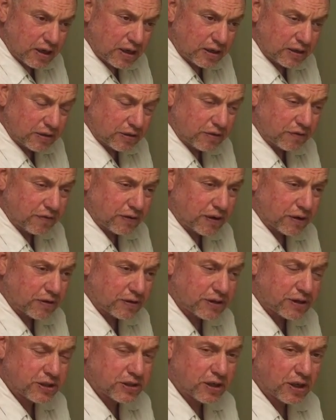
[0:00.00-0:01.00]
This is very
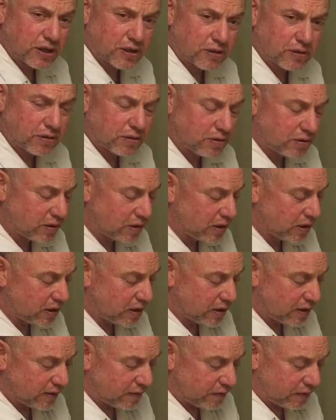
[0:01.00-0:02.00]
subtle,
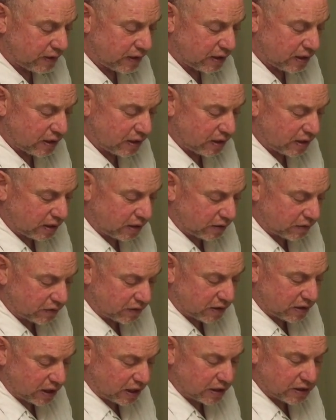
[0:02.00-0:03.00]
gives a
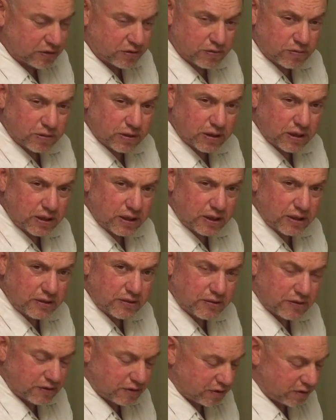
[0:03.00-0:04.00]
nice release,